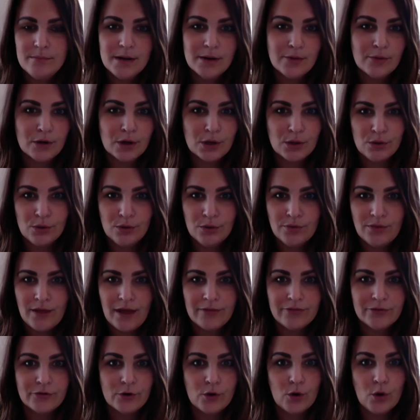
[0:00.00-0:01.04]
miracle
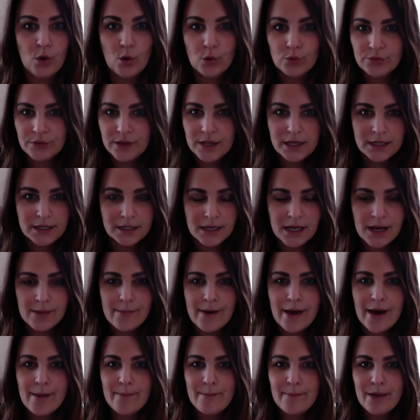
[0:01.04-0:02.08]
that they're only going to come
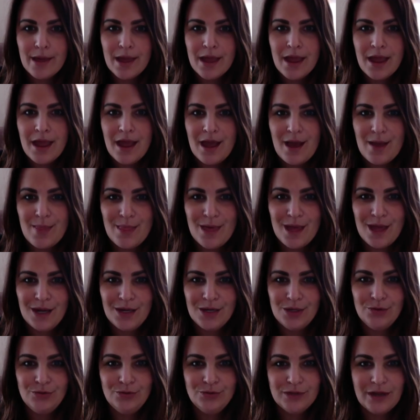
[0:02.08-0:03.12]
up. And then
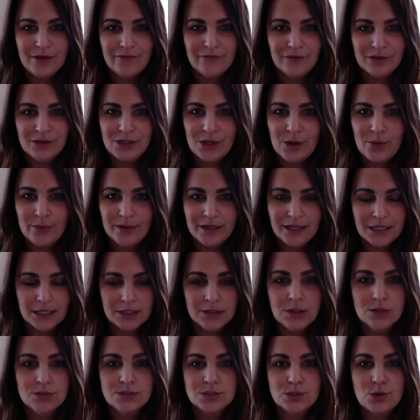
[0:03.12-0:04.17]
you definitely don't want to get a
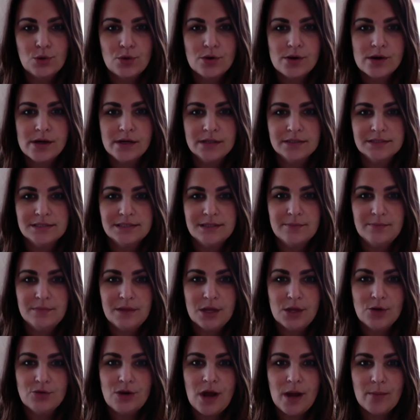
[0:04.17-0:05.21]
low score on
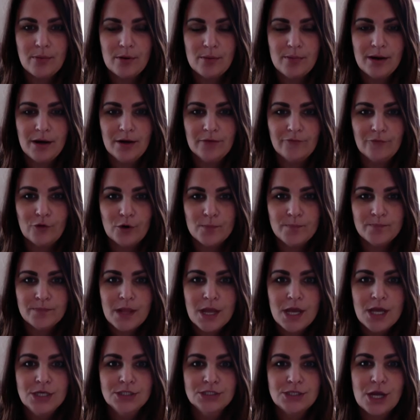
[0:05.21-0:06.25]
something you're not prepared for.
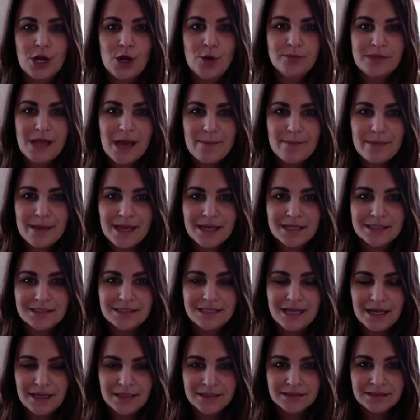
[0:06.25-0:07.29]
So I hope that makes
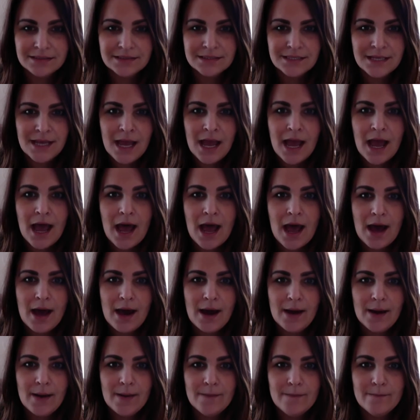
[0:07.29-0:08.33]
sense.
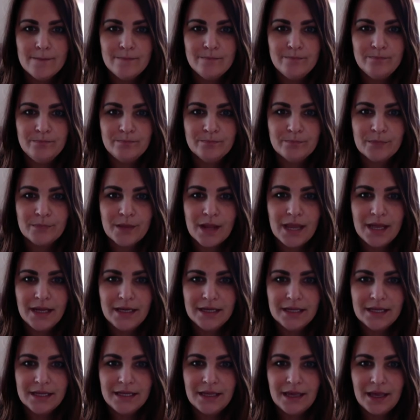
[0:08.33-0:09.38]
And
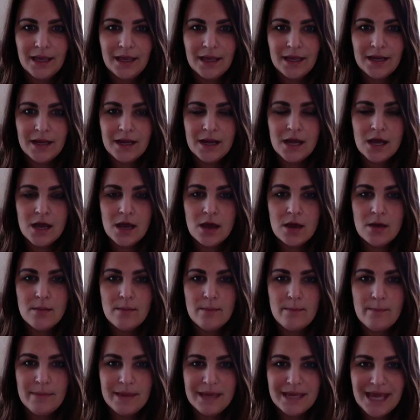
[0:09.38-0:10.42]
again,
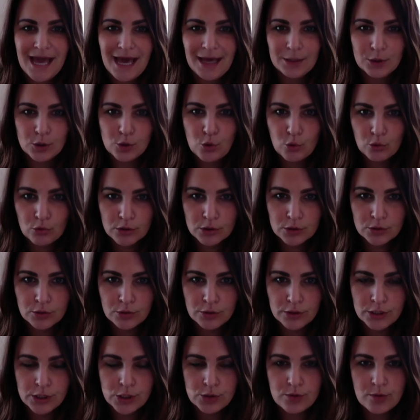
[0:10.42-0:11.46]
be categorical
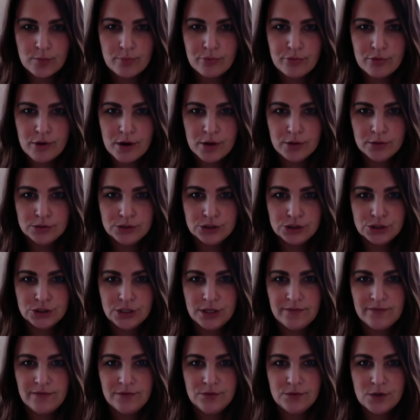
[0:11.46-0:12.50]
in your approach.
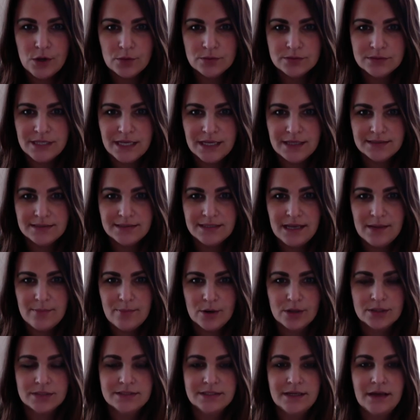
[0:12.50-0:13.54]
If you don't take CA
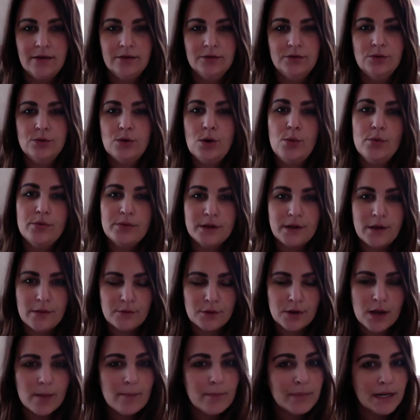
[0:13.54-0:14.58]
Bar Style and you go with another
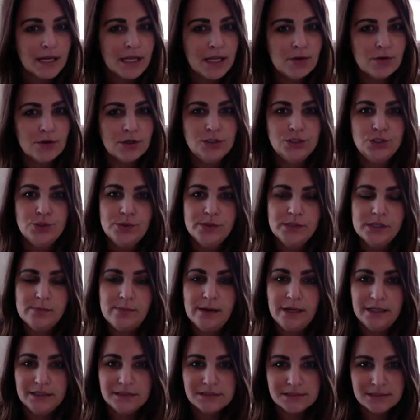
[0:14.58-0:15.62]
company or you do
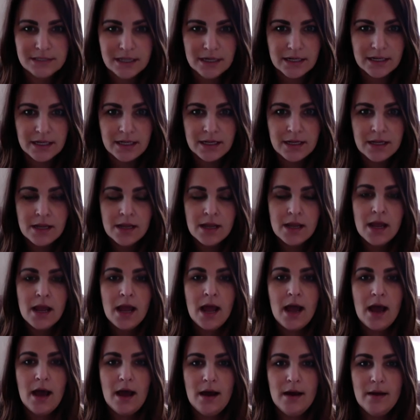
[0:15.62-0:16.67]
independent study,
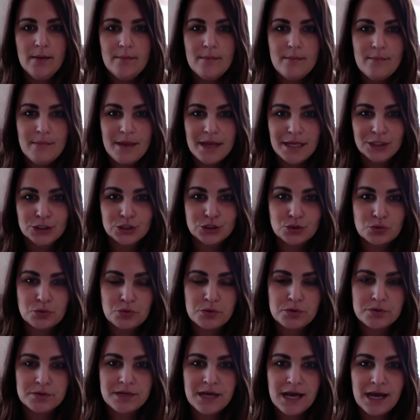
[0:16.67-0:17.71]
make
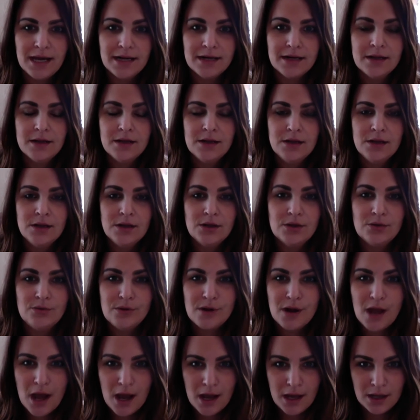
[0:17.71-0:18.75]
sure that you're
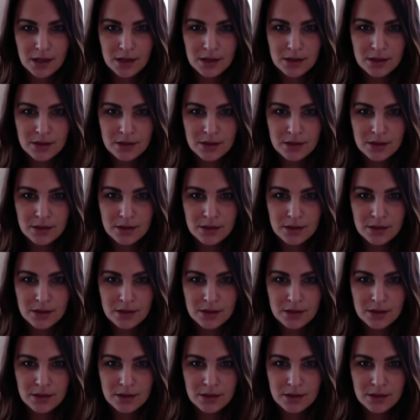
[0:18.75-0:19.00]
not